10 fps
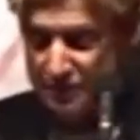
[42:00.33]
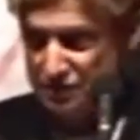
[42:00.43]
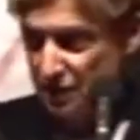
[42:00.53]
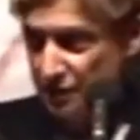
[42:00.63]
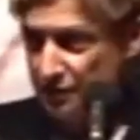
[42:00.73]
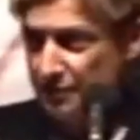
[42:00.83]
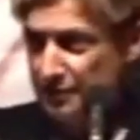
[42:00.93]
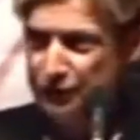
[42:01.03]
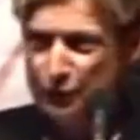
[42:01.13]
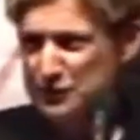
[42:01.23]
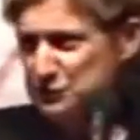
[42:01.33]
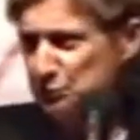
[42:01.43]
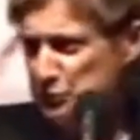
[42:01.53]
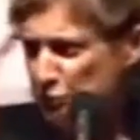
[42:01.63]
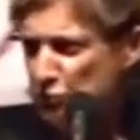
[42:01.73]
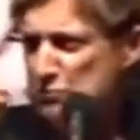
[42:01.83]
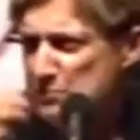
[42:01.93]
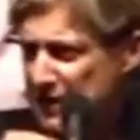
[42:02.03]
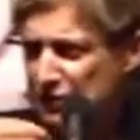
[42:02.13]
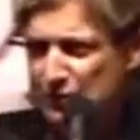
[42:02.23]
say, if there is pure
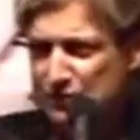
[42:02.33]
matter, it's